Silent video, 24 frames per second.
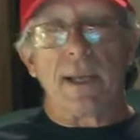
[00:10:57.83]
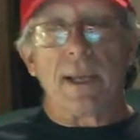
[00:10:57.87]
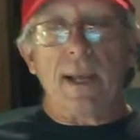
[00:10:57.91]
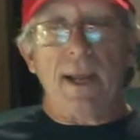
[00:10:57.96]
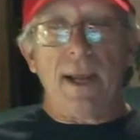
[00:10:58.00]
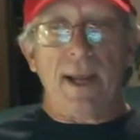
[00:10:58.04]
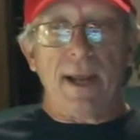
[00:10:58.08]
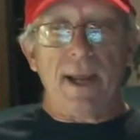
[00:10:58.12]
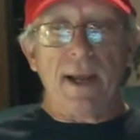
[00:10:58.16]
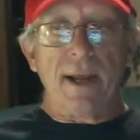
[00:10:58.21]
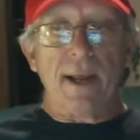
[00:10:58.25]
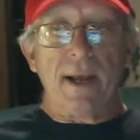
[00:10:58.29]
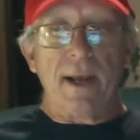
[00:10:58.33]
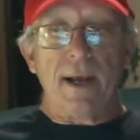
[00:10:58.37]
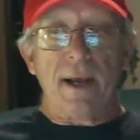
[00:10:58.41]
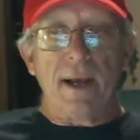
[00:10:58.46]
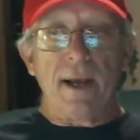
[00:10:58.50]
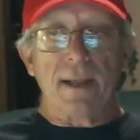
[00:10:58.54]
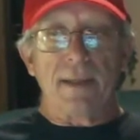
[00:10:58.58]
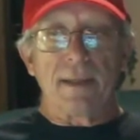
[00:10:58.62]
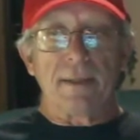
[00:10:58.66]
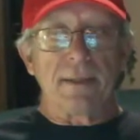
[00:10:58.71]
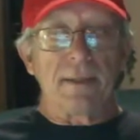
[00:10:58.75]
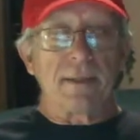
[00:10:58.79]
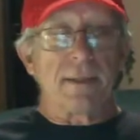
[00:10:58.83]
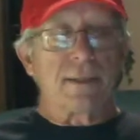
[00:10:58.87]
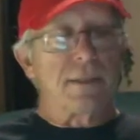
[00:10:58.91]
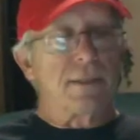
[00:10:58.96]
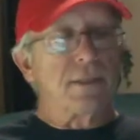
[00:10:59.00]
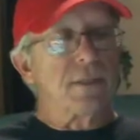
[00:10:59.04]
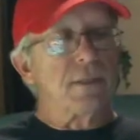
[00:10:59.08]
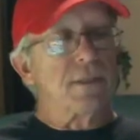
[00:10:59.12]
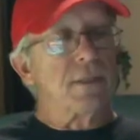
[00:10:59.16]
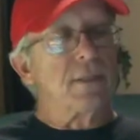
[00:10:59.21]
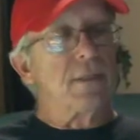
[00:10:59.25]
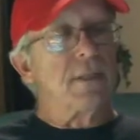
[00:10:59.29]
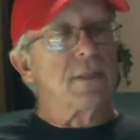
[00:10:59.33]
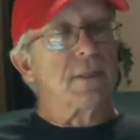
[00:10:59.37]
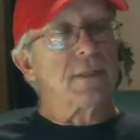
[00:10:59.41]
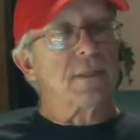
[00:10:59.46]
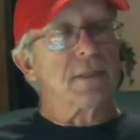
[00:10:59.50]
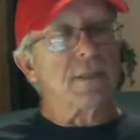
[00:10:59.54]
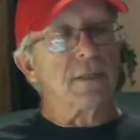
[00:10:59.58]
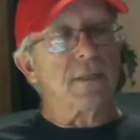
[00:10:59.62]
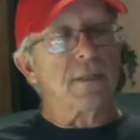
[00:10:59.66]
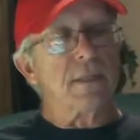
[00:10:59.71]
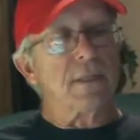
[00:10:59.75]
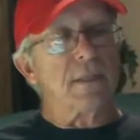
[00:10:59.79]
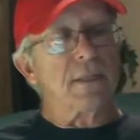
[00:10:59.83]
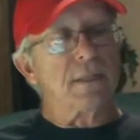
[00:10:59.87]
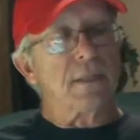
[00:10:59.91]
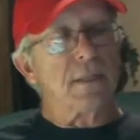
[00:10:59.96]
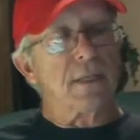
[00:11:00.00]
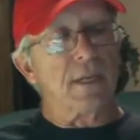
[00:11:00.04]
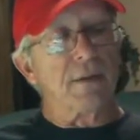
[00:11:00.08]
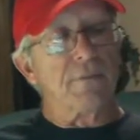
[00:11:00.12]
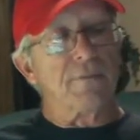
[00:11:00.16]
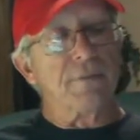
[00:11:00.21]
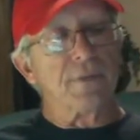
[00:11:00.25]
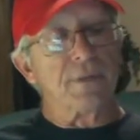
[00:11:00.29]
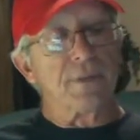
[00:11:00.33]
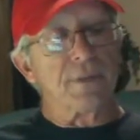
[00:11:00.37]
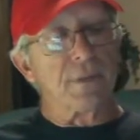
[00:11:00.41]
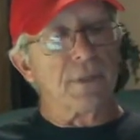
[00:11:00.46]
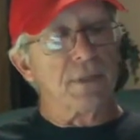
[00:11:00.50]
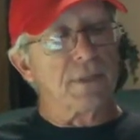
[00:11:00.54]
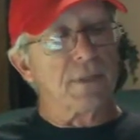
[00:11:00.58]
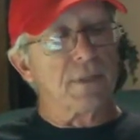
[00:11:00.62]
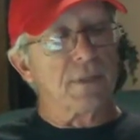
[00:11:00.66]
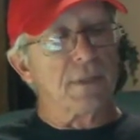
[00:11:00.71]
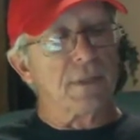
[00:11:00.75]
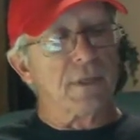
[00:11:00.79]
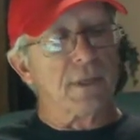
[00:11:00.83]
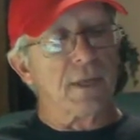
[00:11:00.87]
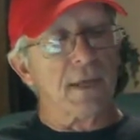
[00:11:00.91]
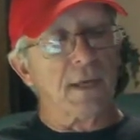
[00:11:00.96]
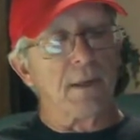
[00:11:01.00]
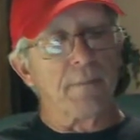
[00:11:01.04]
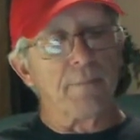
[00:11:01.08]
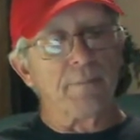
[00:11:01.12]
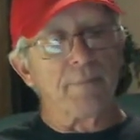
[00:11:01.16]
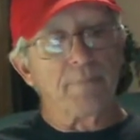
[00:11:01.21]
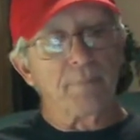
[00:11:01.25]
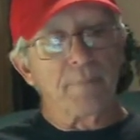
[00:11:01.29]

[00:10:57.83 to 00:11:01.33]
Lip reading: And this stuff is just the